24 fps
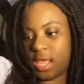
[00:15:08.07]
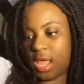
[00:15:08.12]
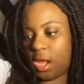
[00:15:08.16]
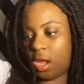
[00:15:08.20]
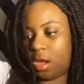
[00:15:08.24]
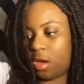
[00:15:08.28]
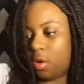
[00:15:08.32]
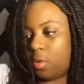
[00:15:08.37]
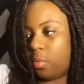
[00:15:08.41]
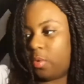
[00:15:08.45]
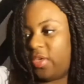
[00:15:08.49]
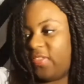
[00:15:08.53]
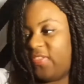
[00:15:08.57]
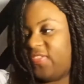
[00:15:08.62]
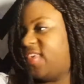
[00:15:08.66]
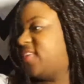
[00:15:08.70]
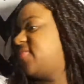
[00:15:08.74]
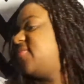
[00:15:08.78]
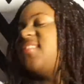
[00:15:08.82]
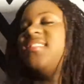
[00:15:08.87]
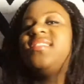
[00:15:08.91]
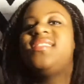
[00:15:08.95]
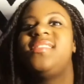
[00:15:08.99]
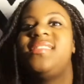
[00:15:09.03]
that go with
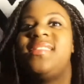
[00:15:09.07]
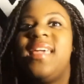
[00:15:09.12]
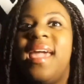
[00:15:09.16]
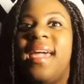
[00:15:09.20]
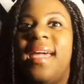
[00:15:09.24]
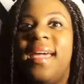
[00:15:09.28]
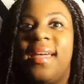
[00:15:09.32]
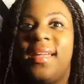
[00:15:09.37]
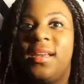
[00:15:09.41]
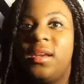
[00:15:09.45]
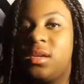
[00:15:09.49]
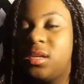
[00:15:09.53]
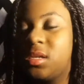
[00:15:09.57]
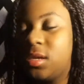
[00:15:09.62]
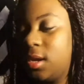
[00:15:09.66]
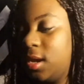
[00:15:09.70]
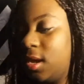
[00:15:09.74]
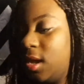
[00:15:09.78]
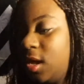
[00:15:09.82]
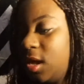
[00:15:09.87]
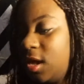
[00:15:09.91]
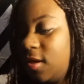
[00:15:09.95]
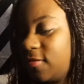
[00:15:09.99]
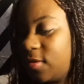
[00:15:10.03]
it, the stand,
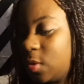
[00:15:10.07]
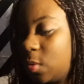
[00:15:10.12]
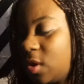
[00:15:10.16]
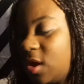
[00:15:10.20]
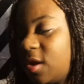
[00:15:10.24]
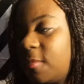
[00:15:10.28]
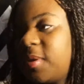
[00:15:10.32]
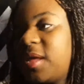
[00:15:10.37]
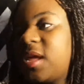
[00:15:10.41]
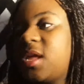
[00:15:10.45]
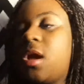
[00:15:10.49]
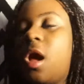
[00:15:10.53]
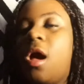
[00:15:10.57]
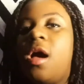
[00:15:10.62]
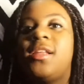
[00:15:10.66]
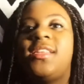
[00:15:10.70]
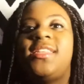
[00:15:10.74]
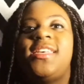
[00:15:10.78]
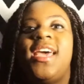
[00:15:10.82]
if you want to be all